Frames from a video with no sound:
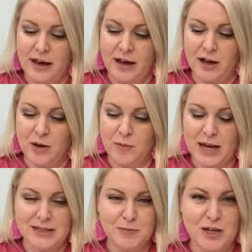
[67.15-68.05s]

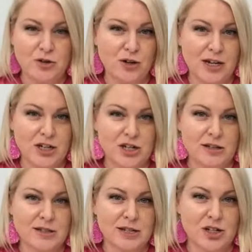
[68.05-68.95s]
SB
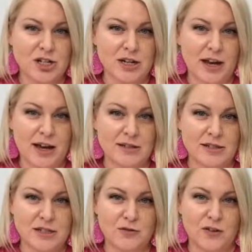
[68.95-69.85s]
Creations, and she has
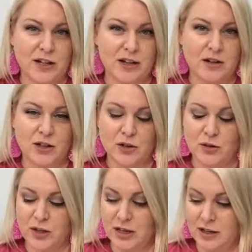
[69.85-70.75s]
these fun
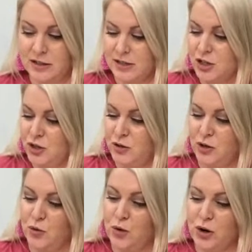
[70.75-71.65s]
little kits that you can
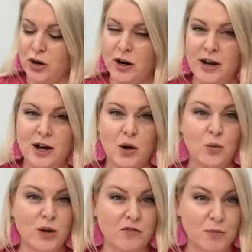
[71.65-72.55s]
order.
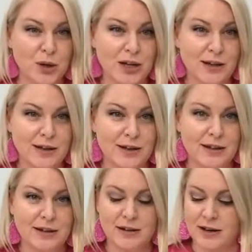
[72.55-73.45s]
We've put it in